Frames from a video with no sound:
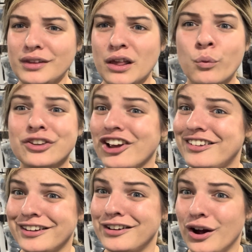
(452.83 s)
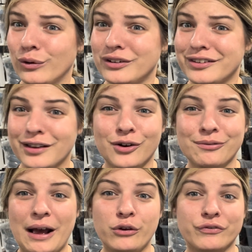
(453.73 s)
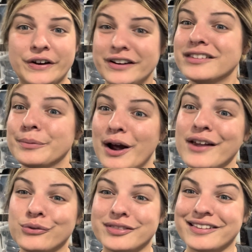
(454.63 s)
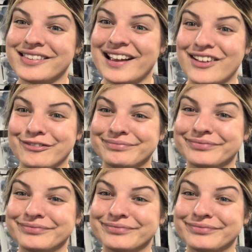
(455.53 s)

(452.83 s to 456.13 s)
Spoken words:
which I did note. So I was very surprised with this sale.